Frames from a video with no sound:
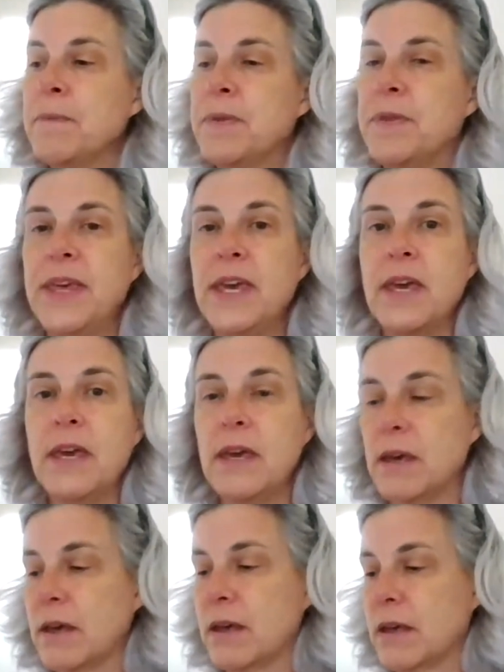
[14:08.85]
The
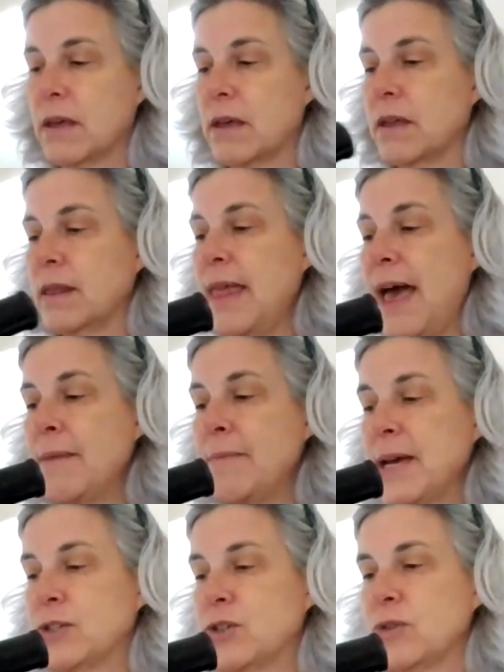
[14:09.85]
lab
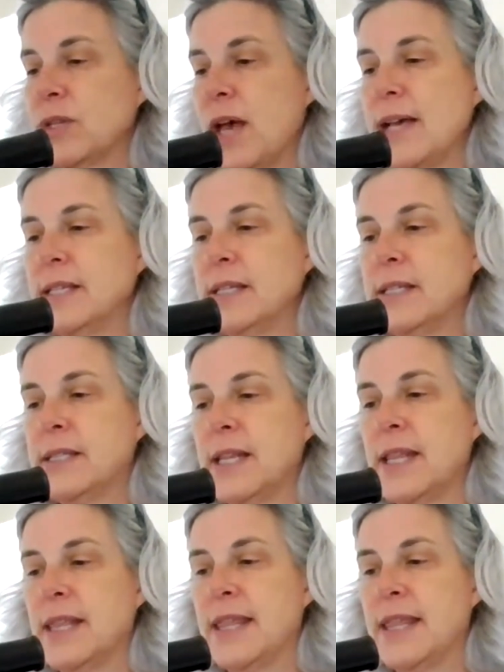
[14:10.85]
exercises